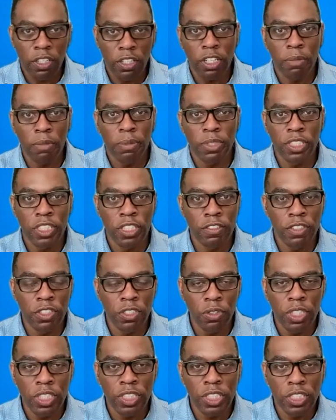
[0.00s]
30% of
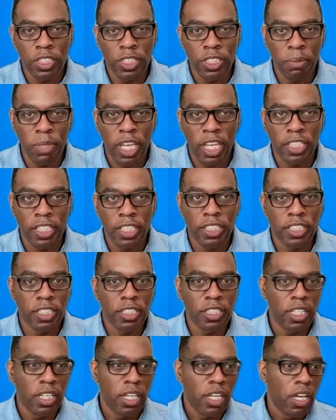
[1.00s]
students in some
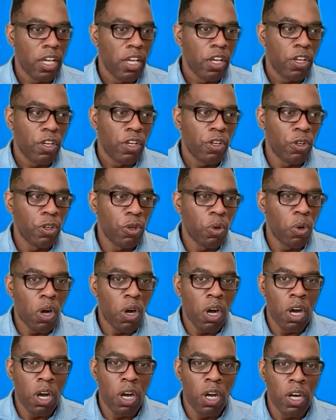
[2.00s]
cases,
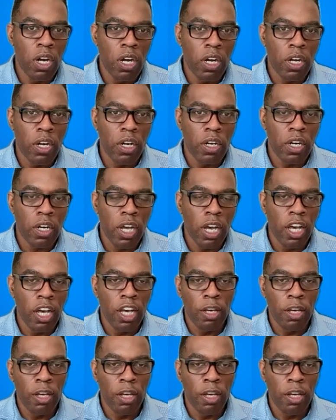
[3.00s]
who are